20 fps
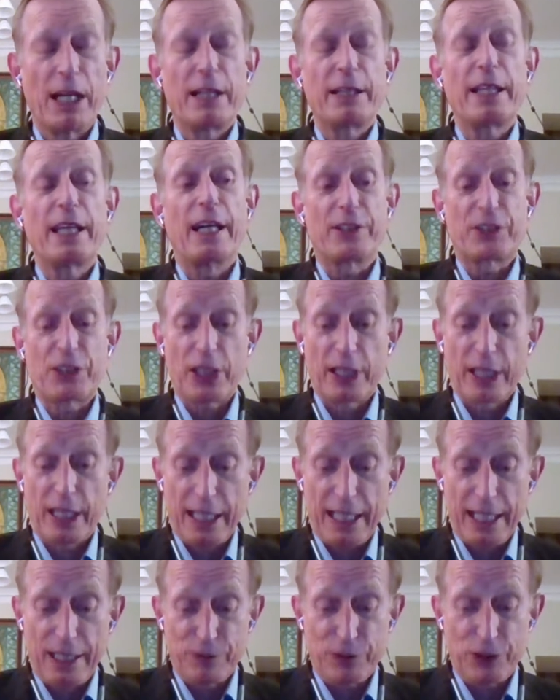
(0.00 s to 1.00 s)
Well, yes, and
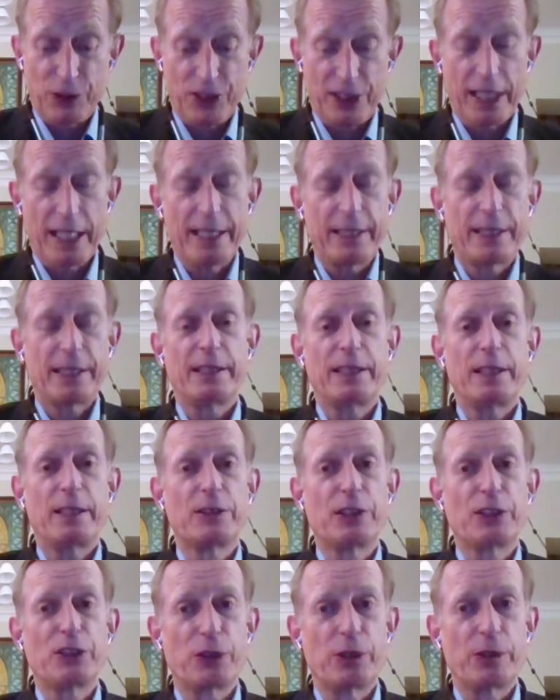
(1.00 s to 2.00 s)
I have to say
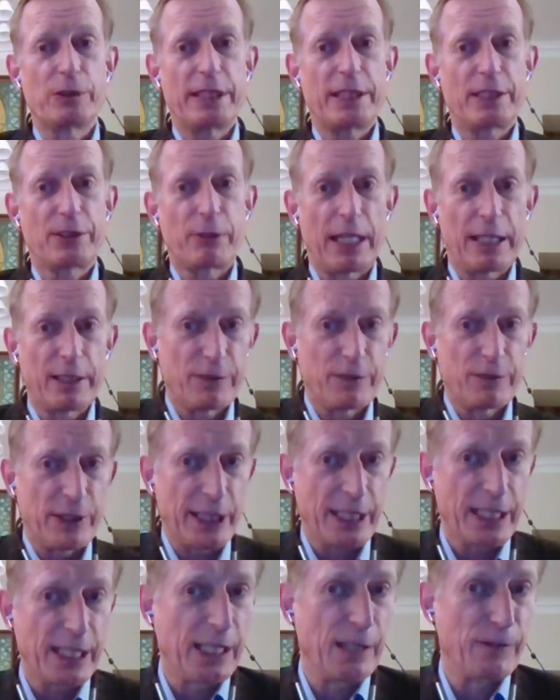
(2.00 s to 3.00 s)
the Tories ran a
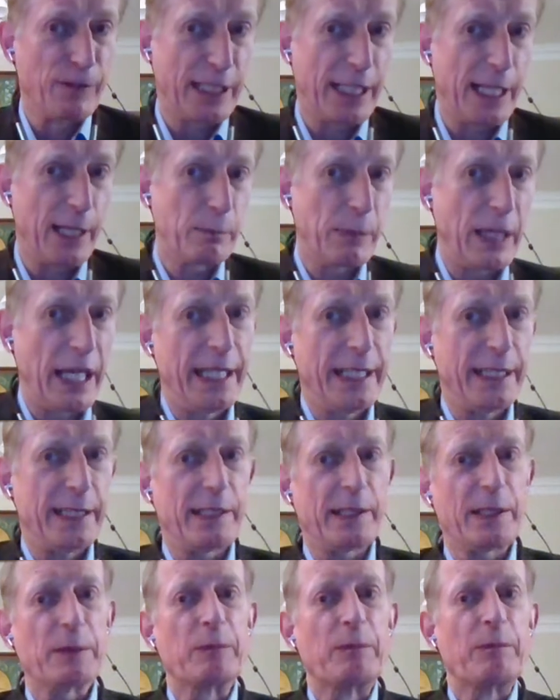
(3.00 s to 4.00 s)
very clever
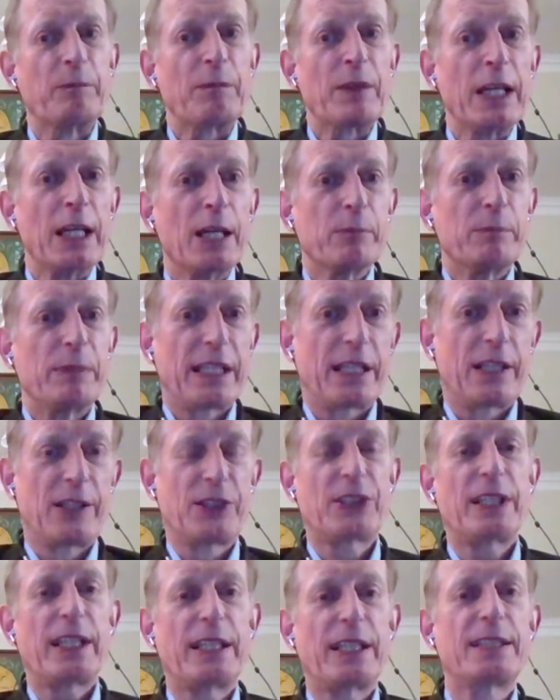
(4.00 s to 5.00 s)
campaign,
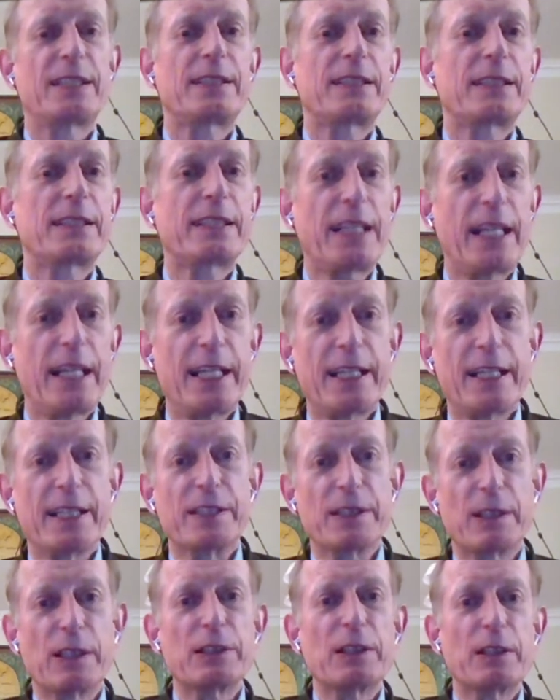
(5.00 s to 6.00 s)
because they
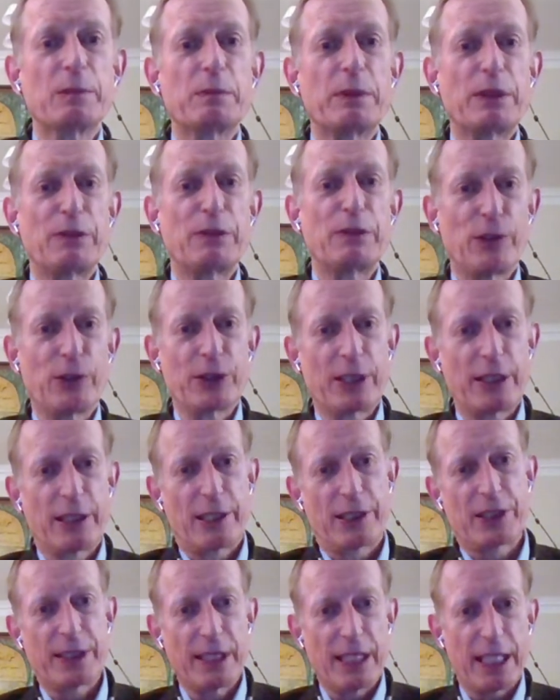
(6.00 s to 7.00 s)
said before the
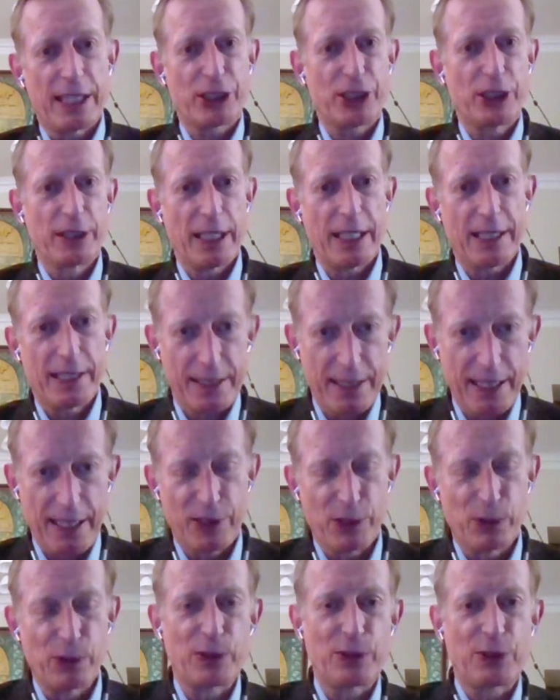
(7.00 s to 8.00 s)
last election, they
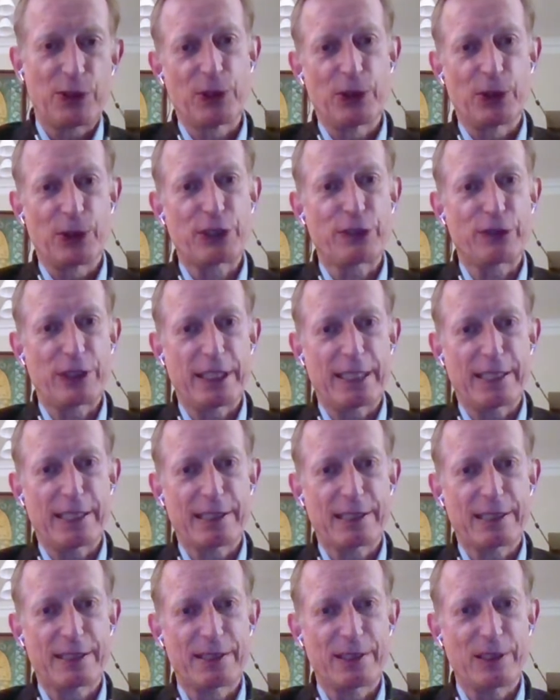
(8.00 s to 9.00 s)
said all the sorts of
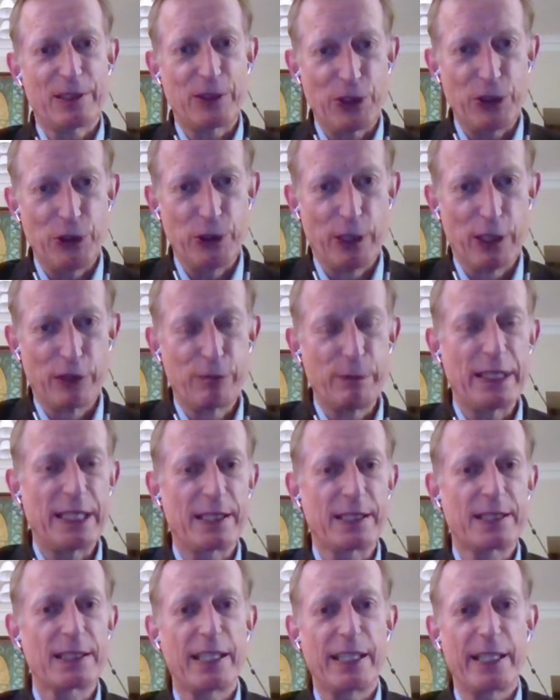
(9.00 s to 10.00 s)
things that you have
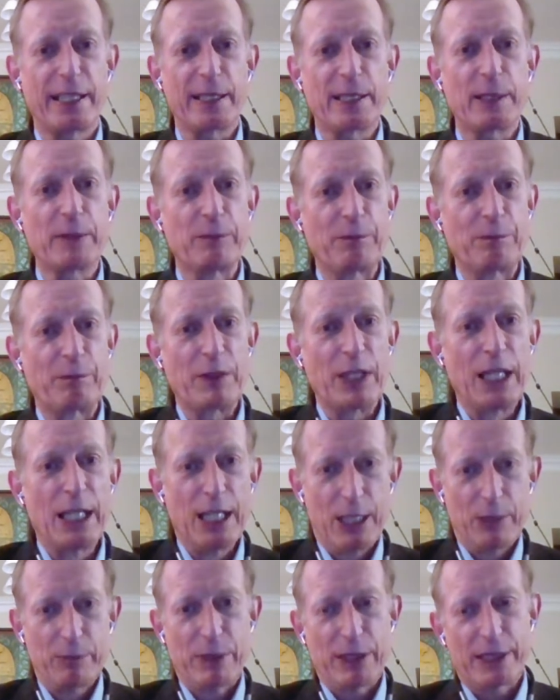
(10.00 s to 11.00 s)
been saying,
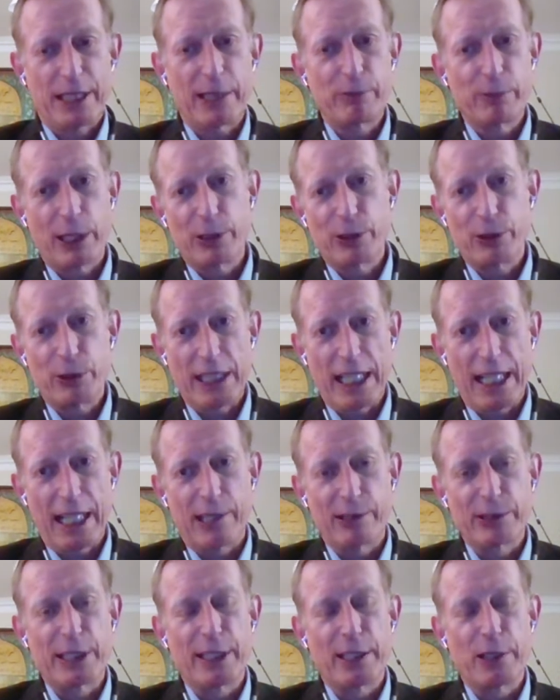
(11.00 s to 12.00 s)
but they wrote
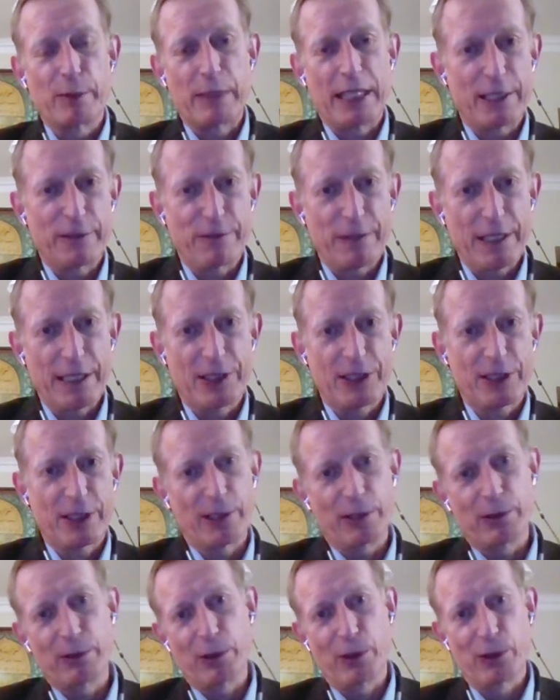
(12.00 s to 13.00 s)
down in the
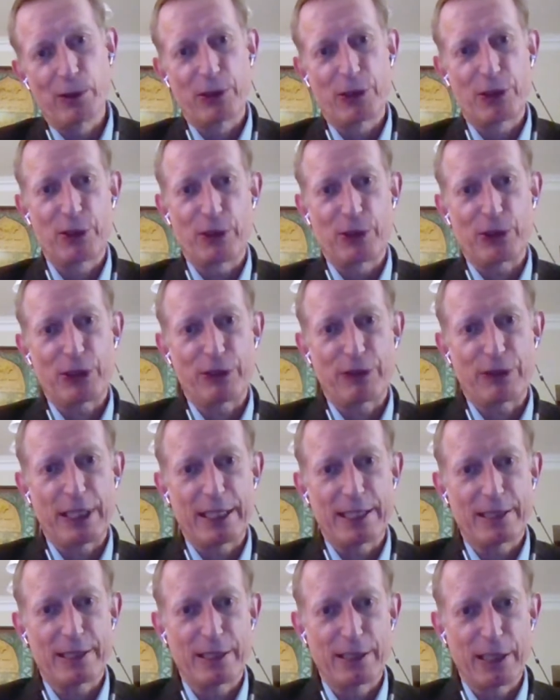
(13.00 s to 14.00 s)
manifesto all the sorts of
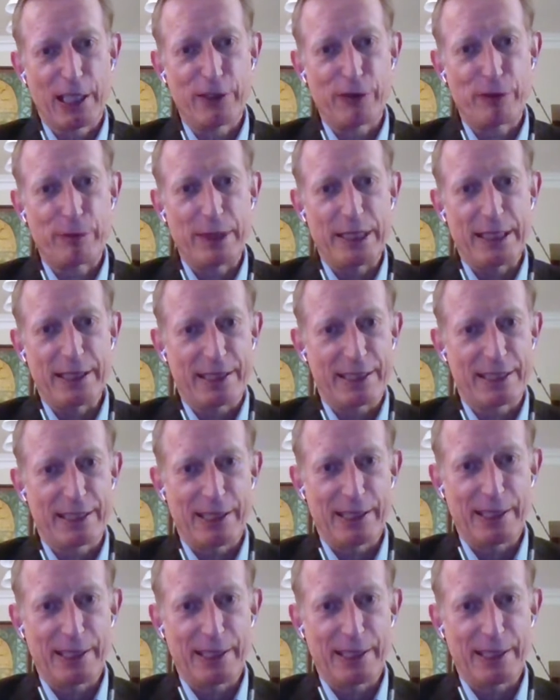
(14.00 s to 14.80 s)
things that I've been